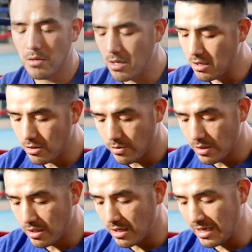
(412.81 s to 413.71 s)
At the end
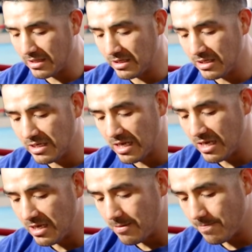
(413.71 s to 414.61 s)
of the
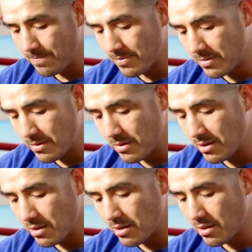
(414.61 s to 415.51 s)
day,
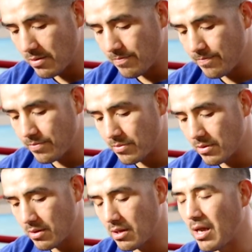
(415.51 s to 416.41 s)

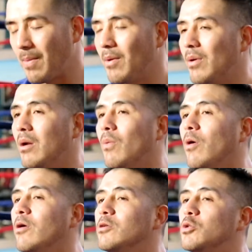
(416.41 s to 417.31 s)
I'm not really
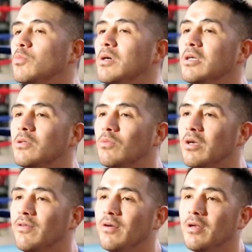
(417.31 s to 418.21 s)
worrying too much
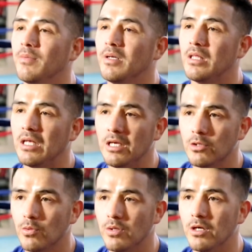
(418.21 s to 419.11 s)
whatever anybody
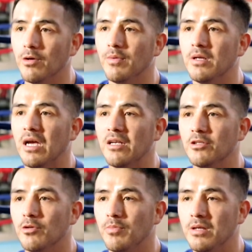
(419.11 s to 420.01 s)
thinks or whatever everybody
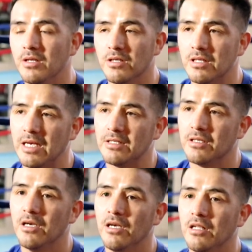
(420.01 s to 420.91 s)
has their opinion, because
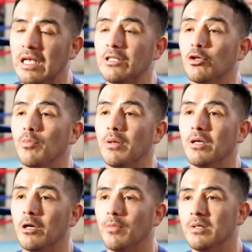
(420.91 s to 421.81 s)
that's their
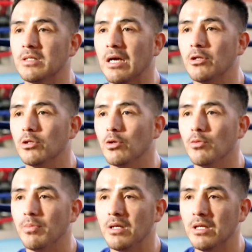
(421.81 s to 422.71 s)
opinion. Everybody's tied to their
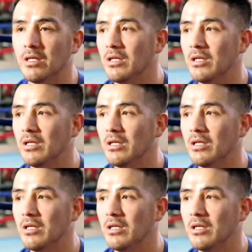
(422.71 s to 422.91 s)
own opinion.